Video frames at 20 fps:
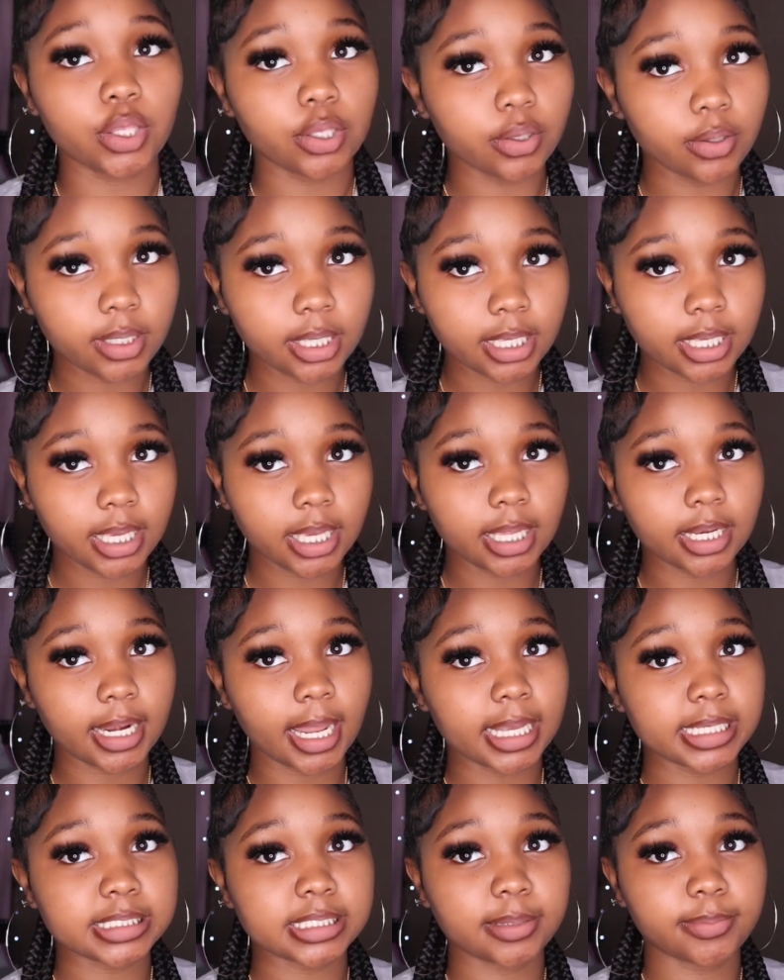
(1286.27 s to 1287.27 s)
You can get
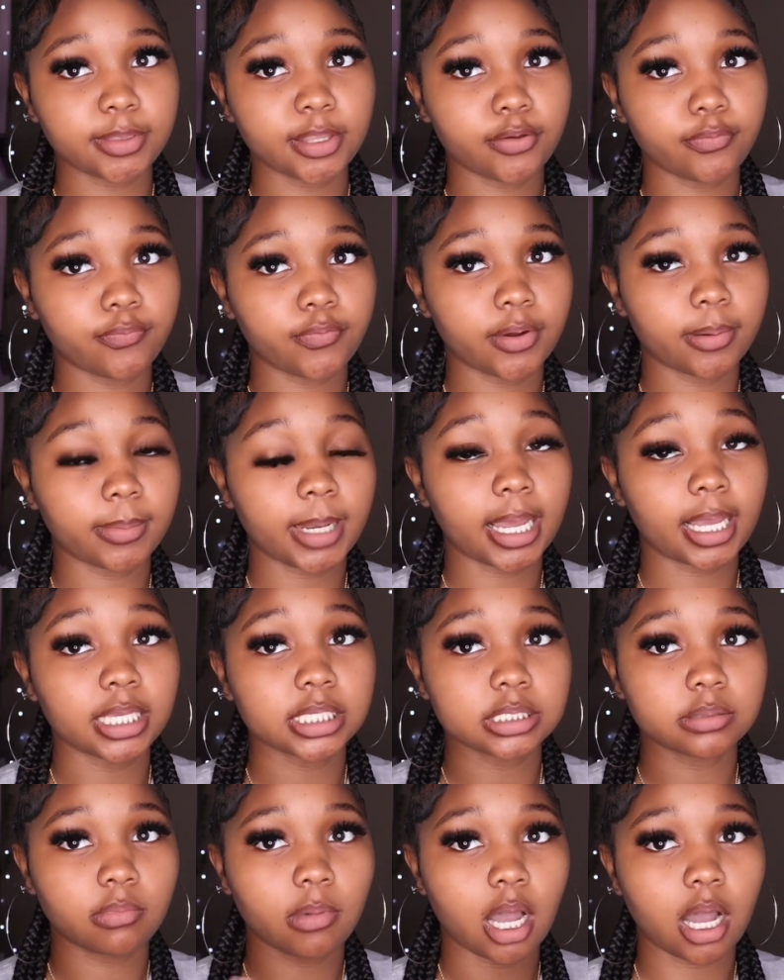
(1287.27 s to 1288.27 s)
like something from like
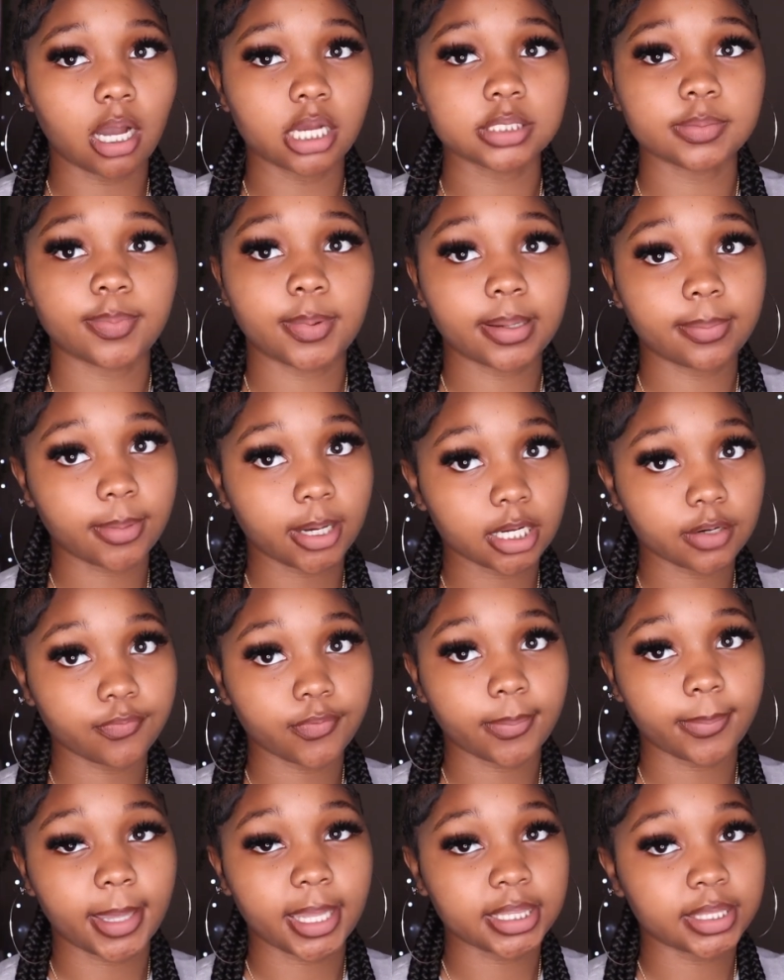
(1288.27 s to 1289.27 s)
a small spray bottle
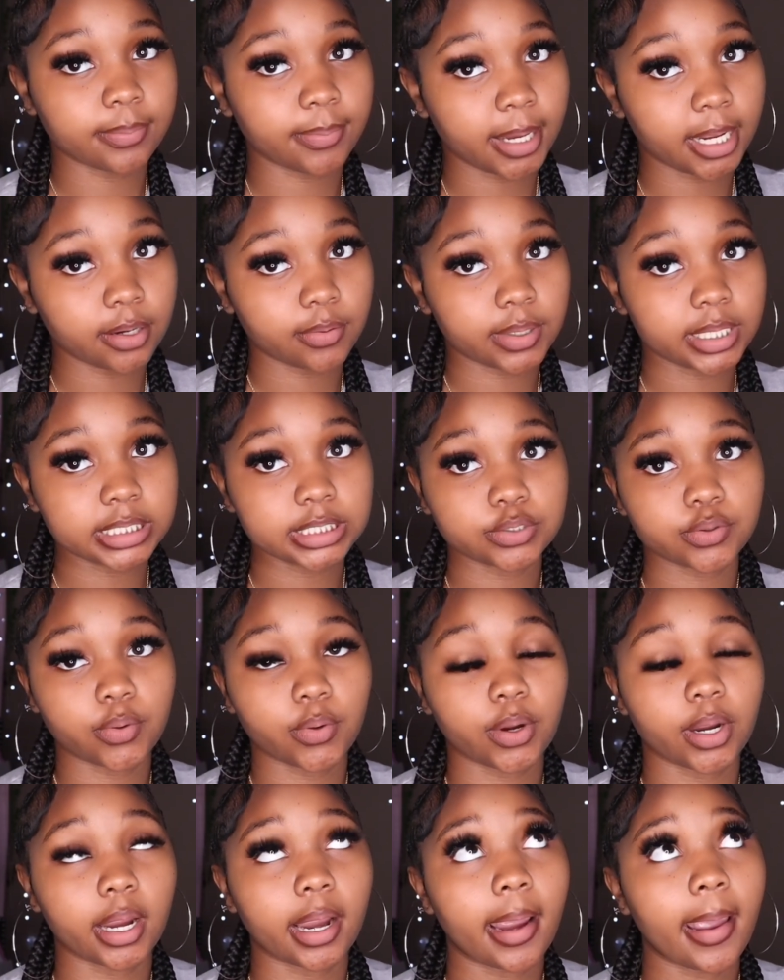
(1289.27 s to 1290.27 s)
from Bath and Body Works
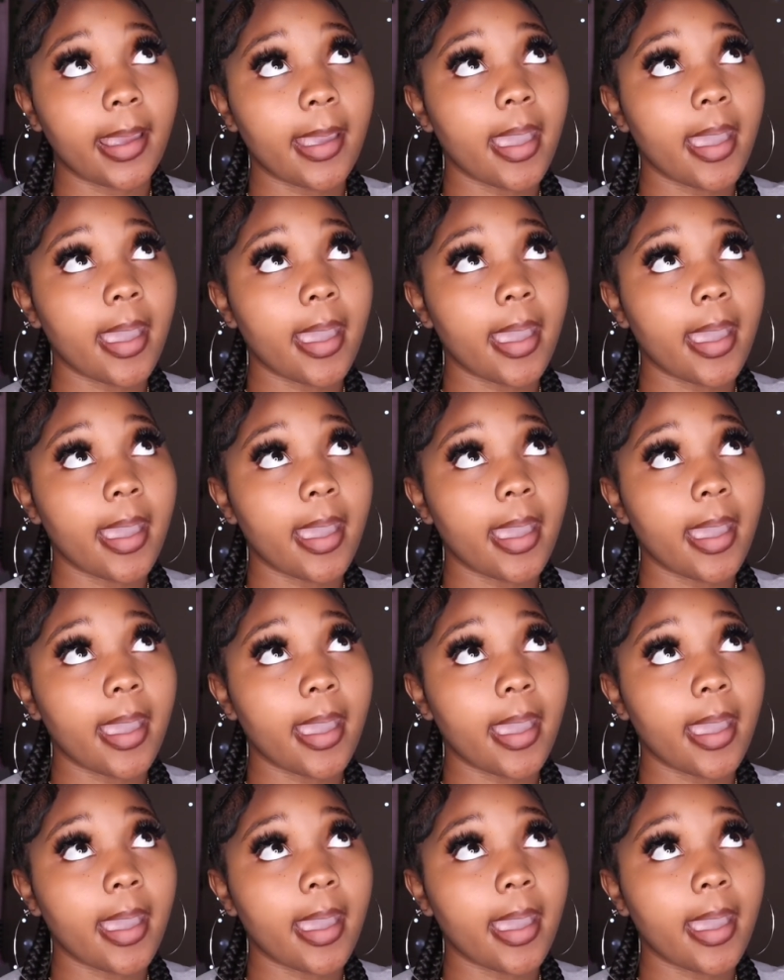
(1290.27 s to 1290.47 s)
or